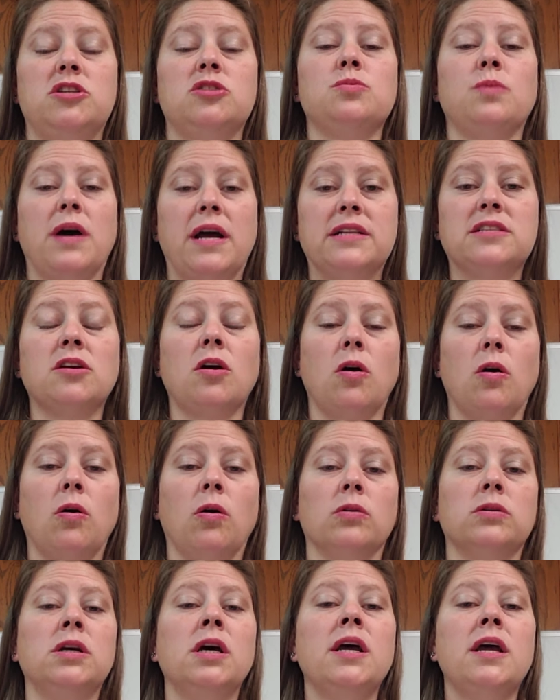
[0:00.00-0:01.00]
why it's
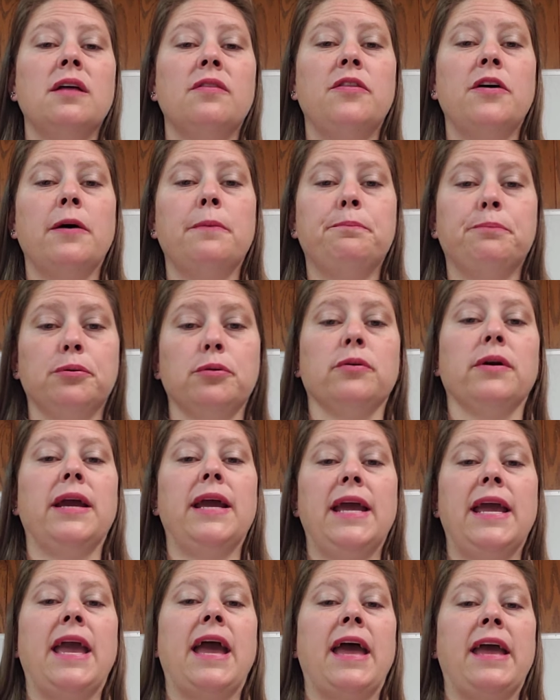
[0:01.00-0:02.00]
called the
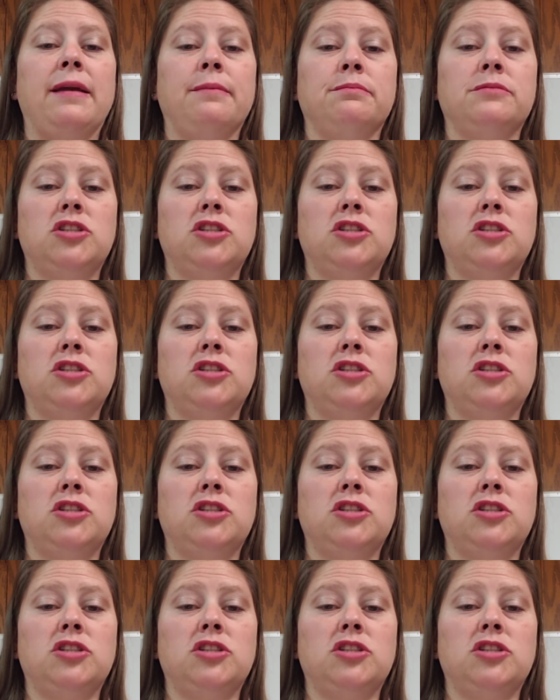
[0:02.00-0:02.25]
pre-game